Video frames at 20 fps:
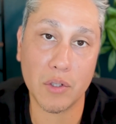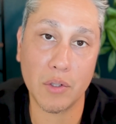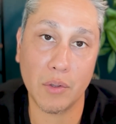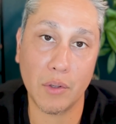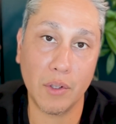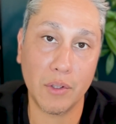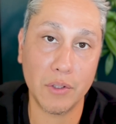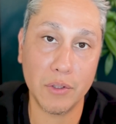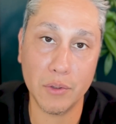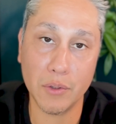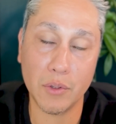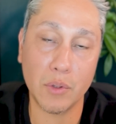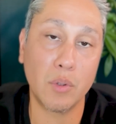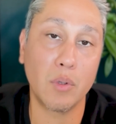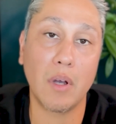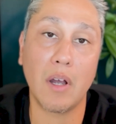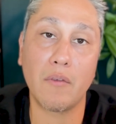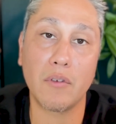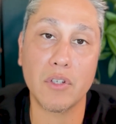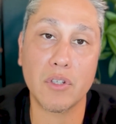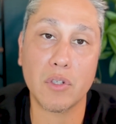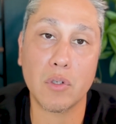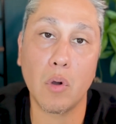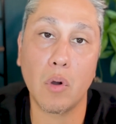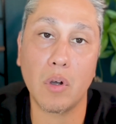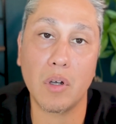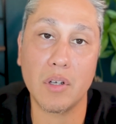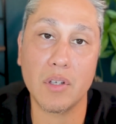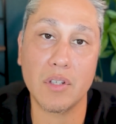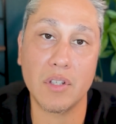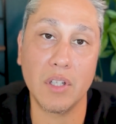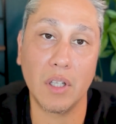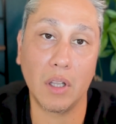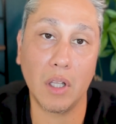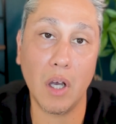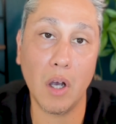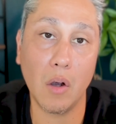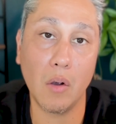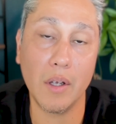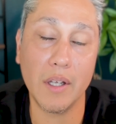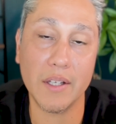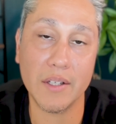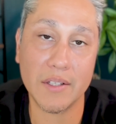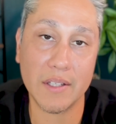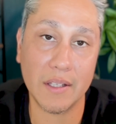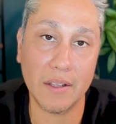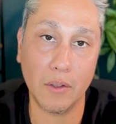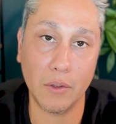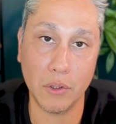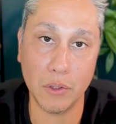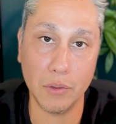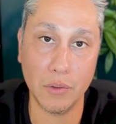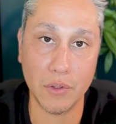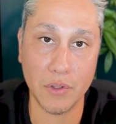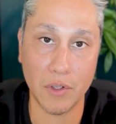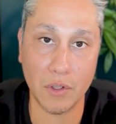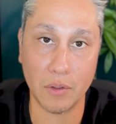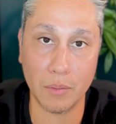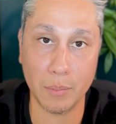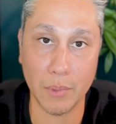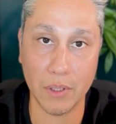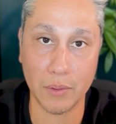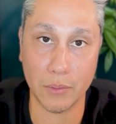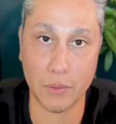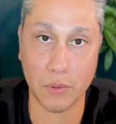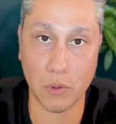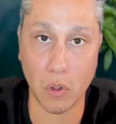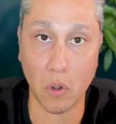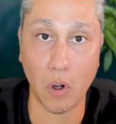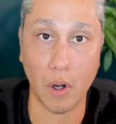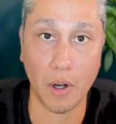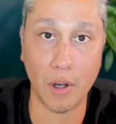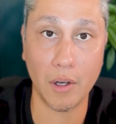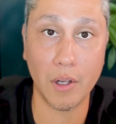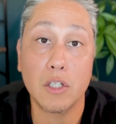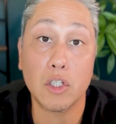So they'll use whoever scores the lowest and they'll use their middle score.